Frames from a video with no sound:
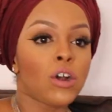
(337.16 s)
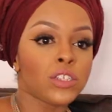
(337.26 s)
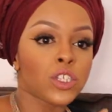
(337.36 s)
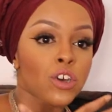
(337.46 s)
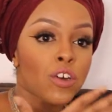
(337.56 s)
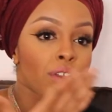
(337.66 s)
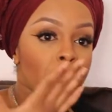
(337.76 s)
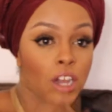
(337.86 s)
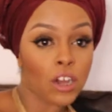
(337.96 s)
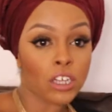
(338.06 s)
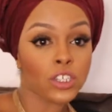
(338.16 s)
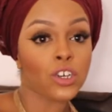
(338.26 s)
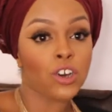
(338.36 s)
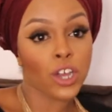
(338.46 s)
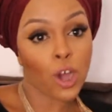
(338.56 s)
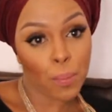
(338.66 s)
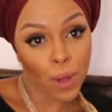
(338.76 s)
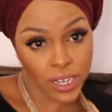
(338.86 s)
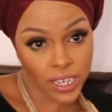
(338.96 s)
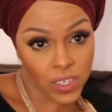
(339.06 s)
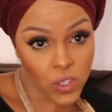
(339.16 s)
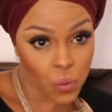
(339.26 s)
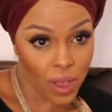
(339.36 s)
Contouring, you can contour your body as